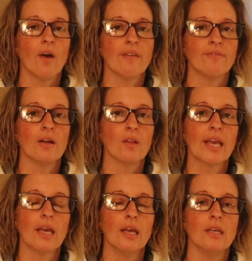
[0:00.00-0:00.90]
I feel
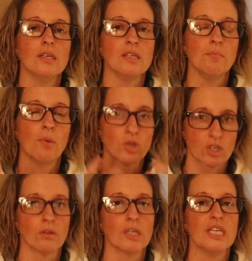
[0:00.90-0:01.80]
like it is
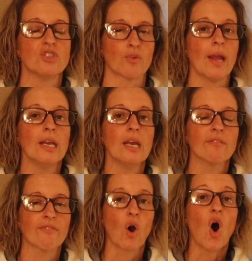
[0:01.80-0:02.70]
emotionally draining
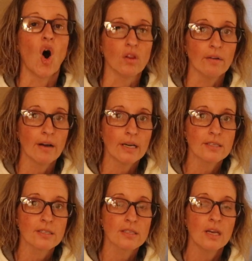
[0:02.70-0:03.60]
for all of
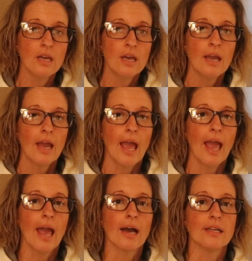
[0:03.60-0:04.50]
us,
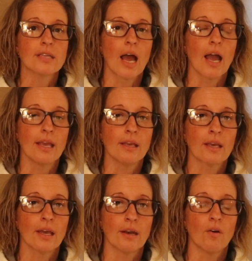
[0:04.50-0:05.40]
and I
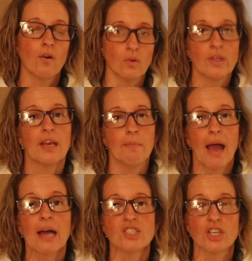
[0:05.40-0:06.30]
can only
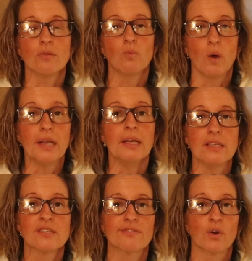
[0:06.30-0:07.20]
imagine what it
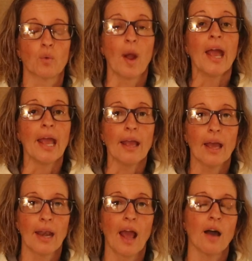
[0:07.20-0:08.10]
is for Ray
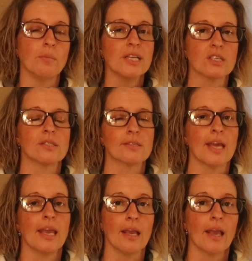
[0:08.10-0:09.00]
and how much it's
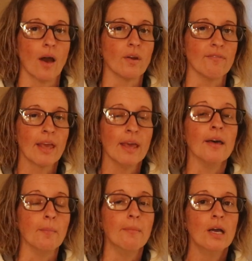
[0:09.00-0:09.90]
taking out of
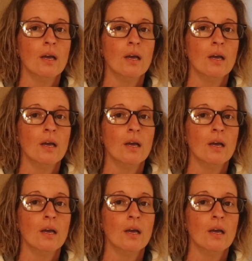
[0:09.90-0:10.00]
him.